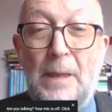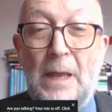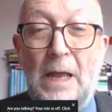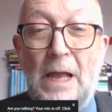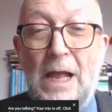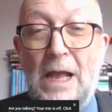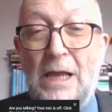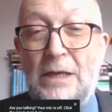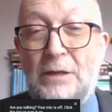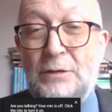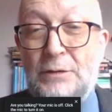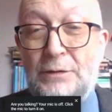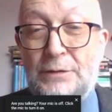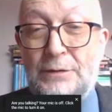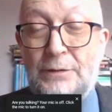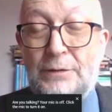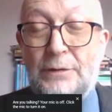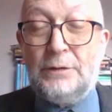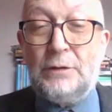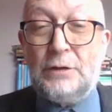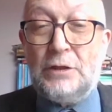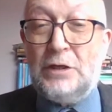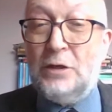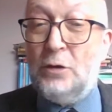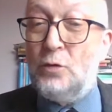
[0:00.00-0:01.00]
and
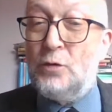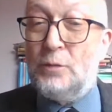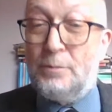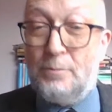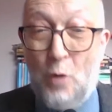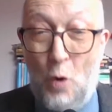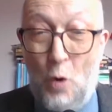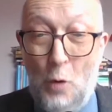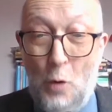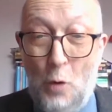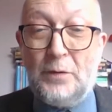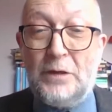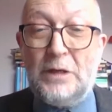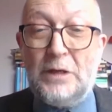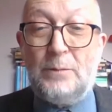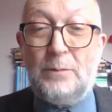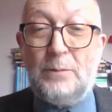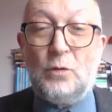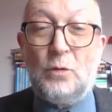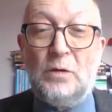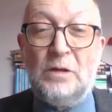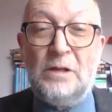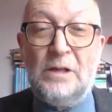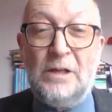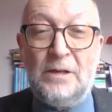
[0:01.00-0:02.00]
that killed more
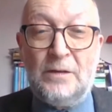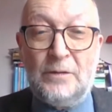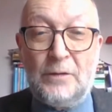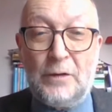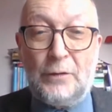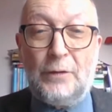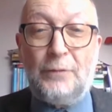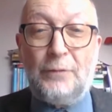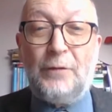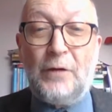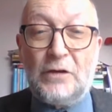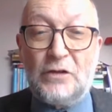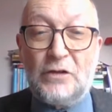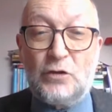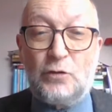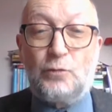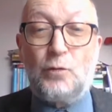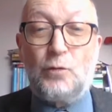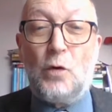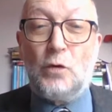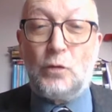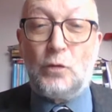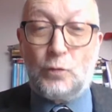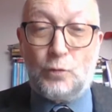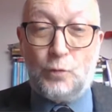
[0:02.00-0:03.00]
people than the First
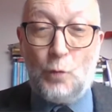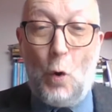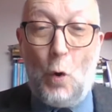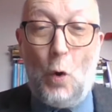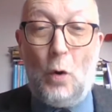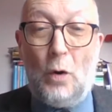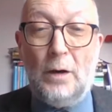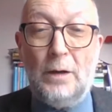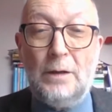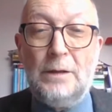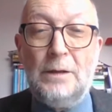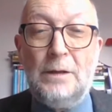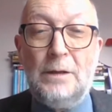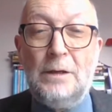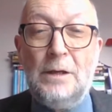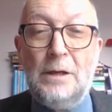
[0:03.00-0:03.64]
World War,